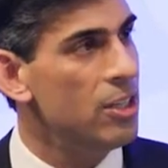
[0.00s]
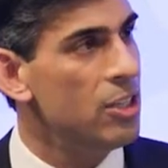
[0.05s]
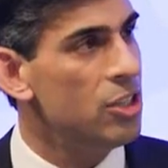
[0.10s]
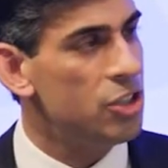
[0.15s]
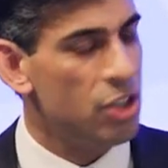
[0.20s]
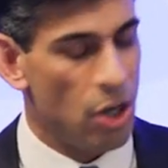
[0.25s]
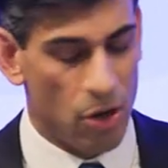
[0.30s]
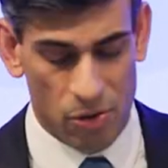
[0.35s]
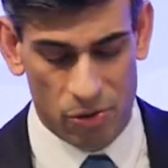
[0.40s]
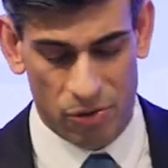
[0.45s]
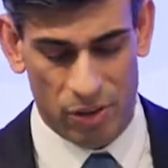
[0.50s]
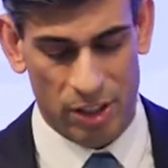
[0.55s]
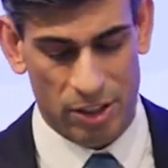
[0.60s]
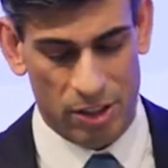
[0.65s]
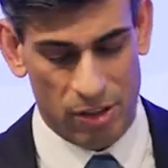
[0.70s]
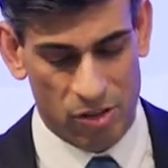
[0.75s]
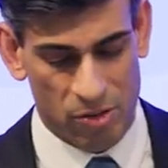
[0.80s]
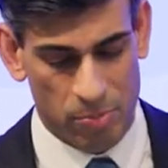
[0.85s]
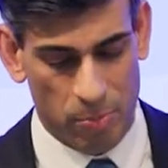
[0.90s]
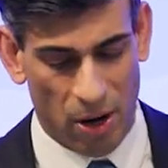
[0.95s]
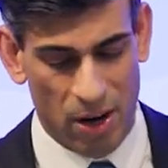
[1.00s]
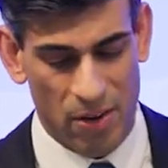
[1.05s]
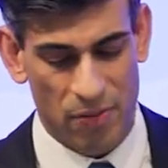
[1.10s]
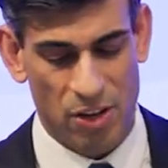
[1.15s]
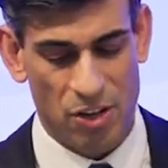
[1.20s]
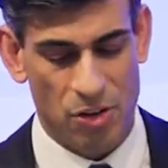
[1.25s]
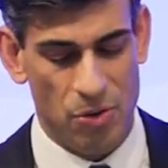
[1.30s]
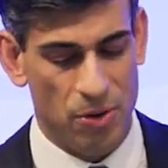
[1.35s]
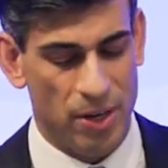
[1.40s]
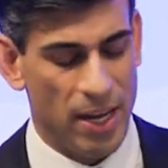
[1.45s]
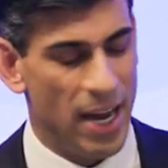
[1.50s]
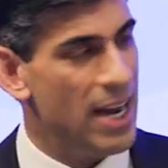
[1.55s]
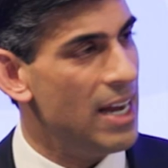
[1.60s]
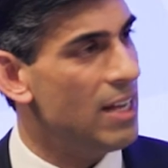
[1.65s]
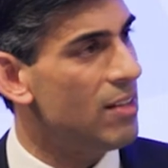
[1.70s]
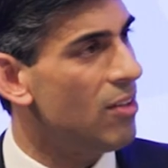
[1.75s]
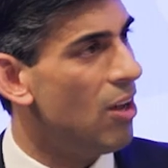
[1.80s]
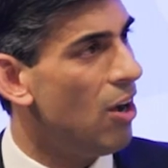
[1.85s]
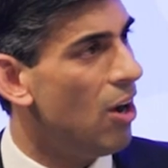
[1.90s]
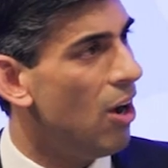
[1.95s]
shows that despite the
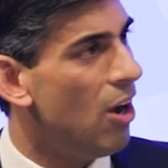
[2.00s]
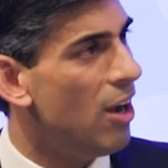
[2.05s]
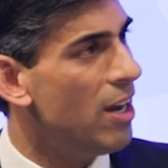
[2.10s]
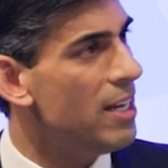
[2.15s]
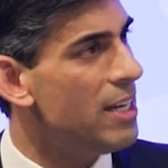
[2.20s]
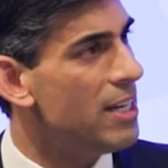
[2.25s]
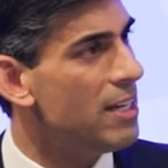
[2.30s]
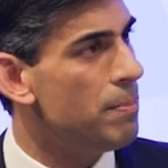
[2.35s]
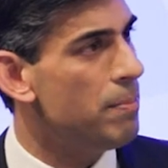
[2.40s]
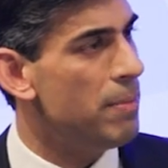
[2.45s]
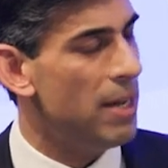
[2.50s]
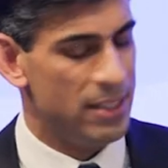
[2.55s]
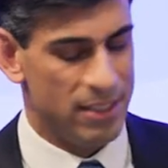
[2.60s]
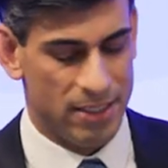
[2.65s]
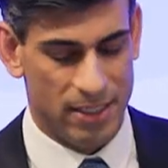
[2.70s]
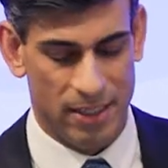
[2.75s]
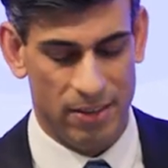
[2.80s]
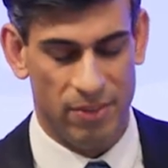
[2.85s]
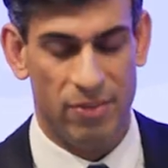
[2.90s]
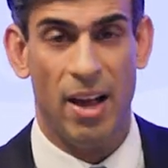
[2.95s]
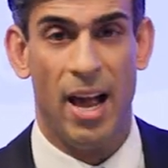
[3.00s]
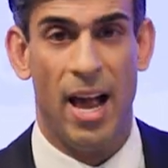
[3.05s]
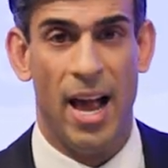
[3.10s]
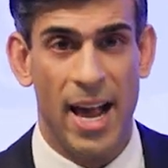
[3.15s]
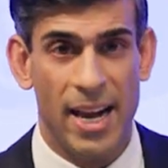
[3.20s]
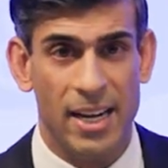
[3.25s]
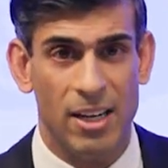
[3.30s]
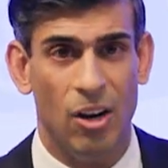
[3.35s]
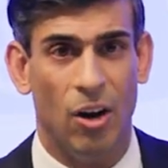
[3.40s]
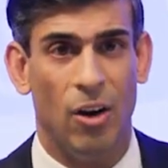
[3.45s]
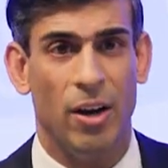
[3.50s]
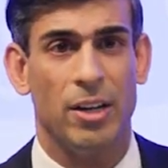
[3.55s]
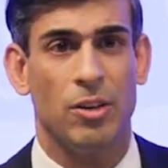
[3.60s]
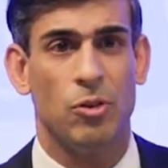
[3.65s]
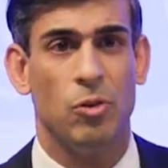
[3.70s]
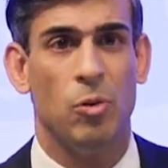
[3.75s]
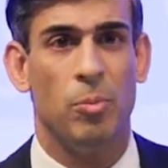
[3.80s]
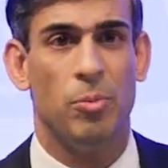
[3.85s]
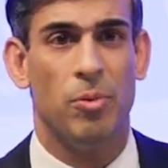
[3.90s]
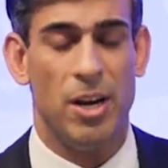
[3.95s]
UK's highly competitive headline
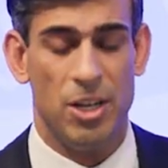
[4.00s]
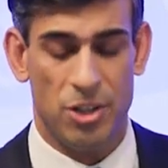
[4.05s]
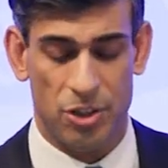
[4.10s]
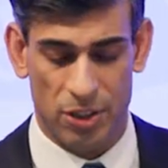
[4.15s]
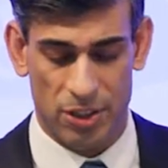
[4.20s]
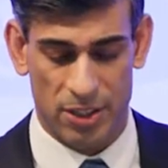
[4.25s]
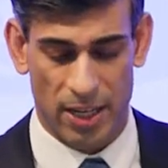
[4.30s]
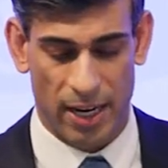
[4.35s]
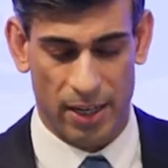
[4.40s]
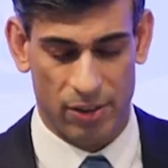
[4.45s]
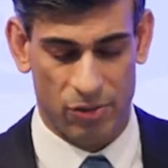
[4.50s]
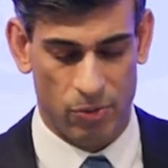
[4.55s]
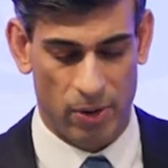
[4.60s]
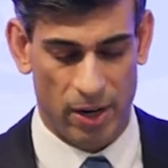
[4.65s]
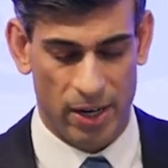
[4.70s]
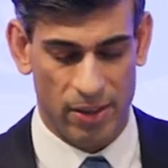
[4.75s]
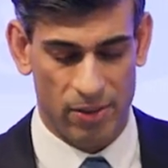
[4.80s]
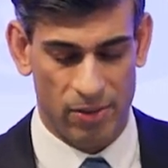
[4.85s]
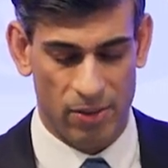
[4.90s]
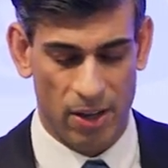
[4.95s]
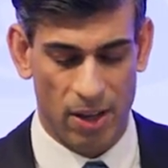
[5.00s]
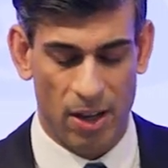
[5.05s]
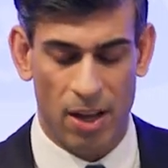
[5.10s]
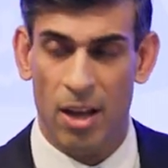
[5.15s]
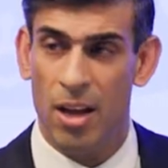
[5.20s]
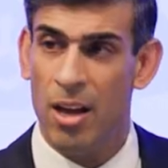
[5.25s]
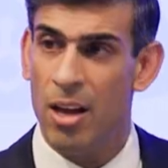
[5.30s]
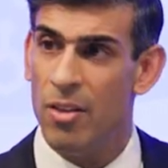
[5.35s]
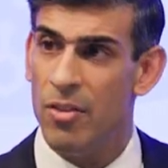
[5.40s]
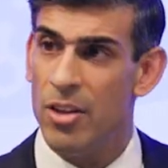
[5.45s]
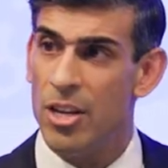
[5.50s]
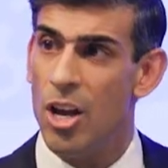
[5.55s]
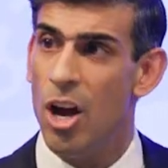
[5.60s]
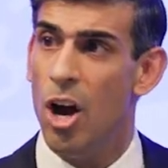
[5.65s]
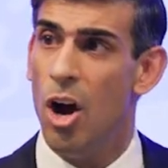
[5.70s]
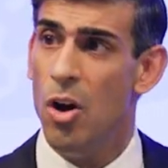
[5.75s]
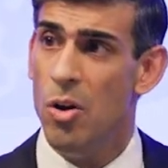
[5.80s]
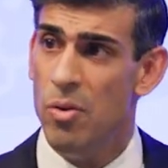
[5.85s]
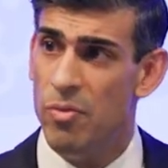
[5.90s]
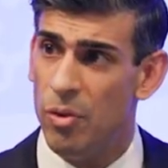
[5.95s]
corporation tax rates, the
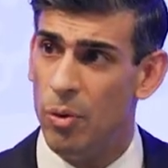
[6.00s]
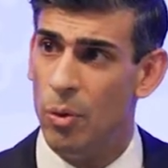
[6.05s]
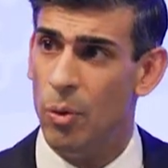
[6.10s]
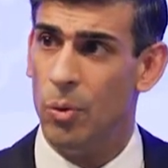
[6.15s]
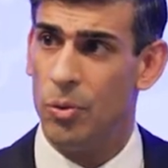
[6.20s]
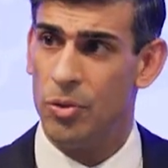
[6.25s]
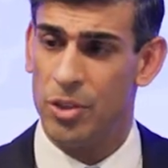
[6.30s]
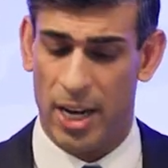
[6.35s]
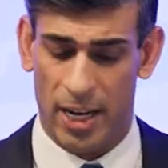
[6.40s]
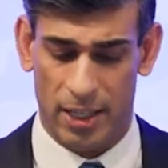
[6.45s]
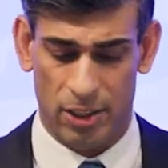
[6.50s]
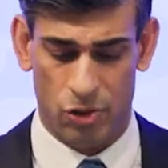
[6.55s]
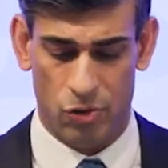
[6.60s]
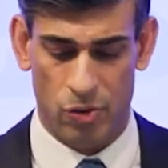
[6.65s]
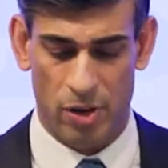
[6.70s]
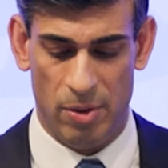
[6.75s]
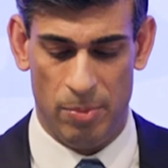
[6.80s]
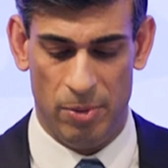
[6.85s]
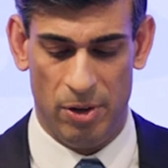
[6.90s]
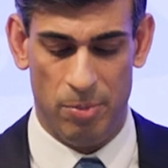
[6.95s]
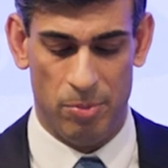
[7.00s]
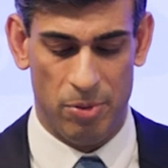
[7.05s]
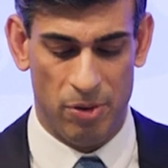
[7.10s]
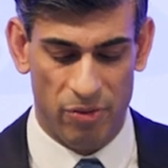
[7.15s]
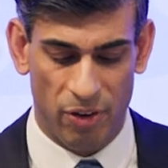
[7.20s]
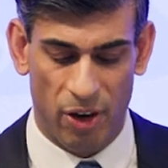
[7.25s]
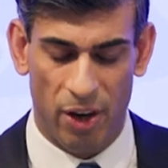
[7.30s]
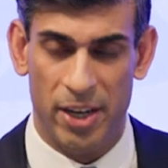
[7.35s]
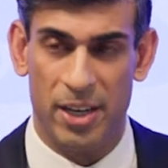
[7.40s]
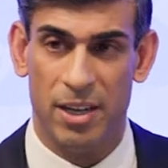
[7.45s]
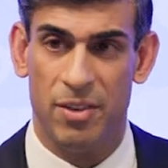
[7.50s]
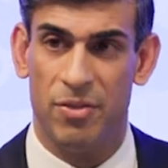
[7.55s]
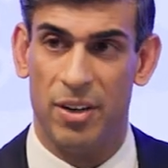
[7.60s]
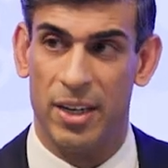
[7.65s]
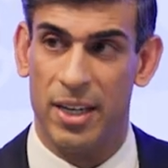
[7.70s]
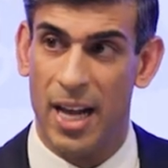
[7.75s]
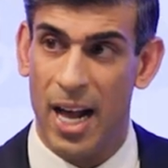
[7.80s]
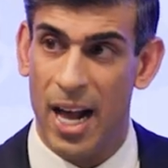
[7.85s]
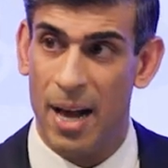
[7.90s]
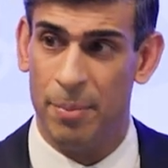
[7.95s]
overall tax treatment provided for
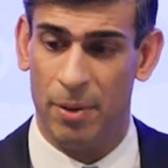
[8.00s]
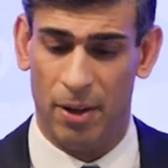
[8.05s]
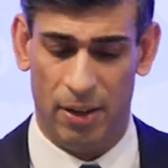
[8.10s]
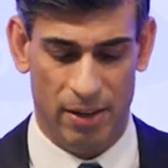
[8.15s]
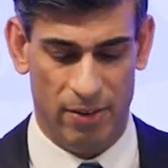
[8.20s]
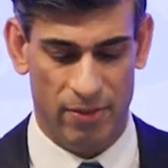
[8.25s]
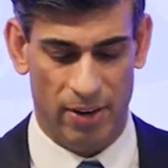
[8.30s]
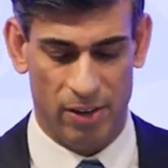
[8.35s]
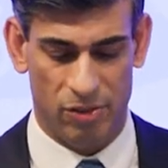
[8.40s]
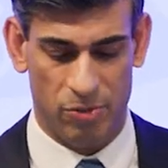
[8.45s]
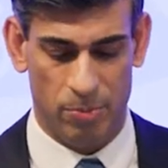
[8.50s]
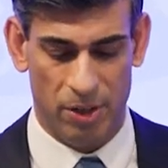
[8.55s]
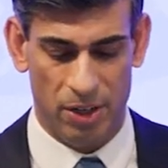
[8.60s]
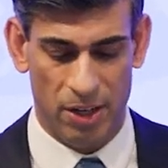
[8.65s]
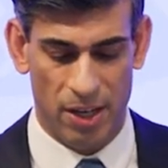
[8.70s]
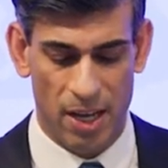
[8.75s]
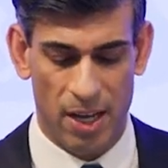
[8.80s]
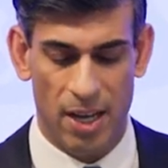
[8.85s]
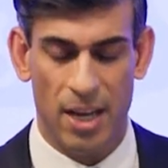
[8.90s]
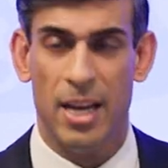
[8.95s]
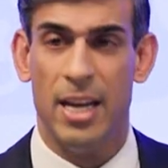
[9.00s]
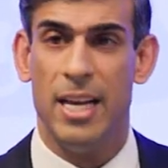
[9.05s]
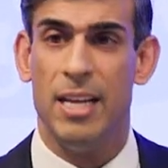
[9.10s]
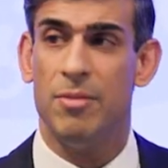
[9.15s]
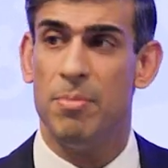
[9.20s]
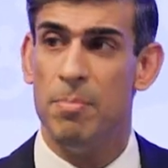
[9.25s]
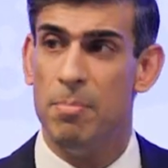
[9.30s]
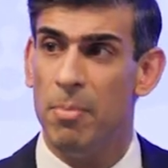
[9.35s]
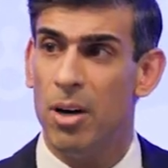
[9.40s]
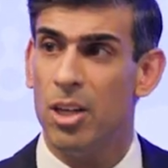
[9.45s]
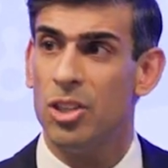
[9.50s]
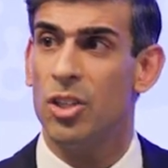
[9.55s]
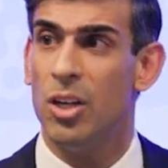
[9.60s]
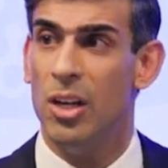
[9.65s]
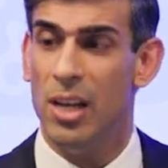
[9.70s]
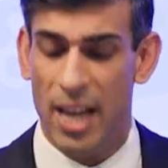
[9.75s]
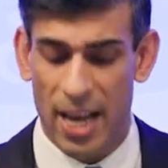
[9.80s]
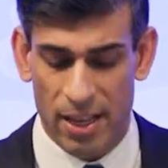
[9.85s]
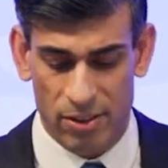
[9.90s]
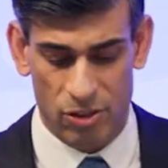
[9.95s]
capital investment is much
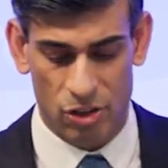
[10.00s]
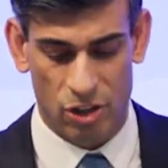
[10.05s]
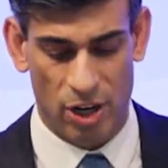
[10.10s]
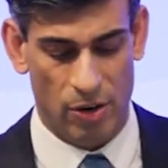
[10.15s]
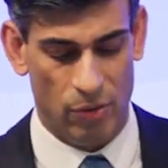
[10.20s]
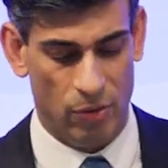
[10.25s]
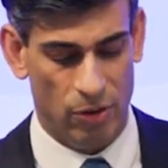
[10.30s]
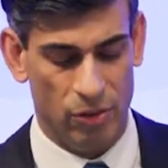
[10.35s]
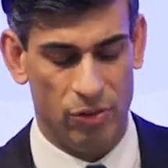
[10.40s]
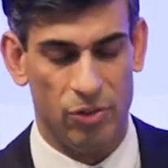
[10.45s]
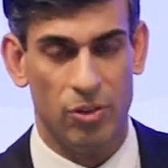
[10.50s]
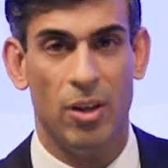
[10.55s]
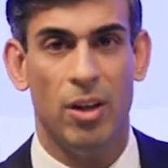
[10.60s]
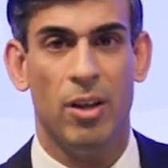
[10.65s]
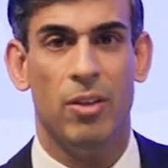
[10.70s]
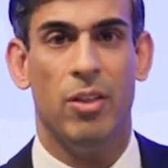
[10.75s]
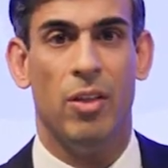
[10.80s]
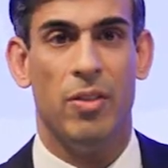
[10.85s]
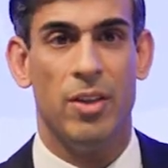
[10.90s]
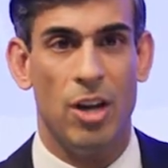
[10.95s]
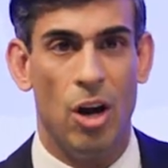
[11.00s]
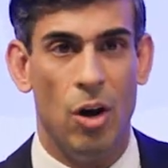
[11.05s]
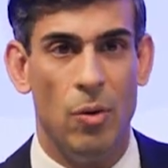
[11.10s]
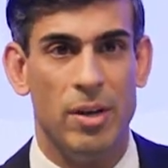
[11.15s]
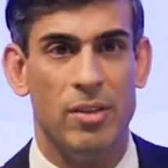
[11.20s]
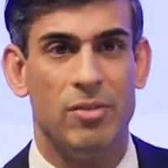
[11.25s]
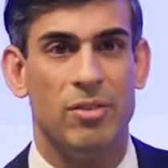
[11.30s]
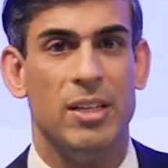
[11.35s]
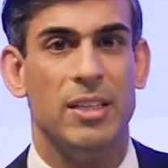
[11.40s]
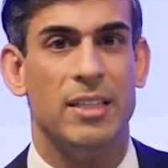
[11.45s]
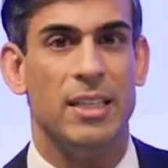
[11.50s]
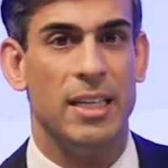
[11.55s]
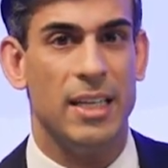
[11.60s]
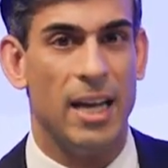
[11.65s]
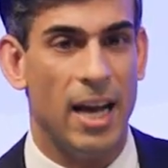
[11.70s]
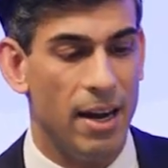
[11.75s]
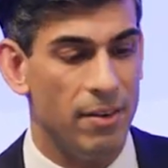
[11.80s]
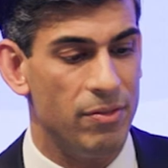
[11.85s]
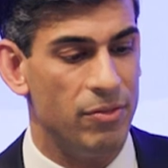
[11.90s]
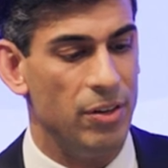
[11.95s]
less generous than the OECD
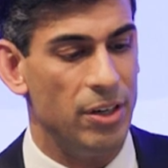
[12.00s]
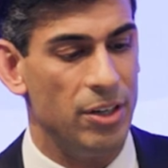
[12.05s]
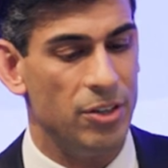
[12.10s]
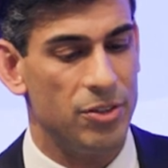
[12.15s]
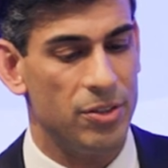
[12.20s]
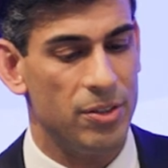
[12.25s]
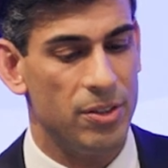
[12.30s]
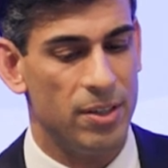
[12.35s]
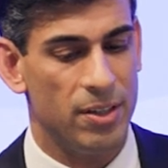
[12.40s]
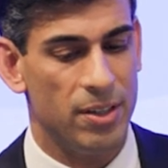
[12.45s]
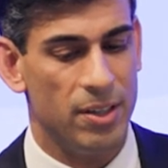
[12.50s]
average.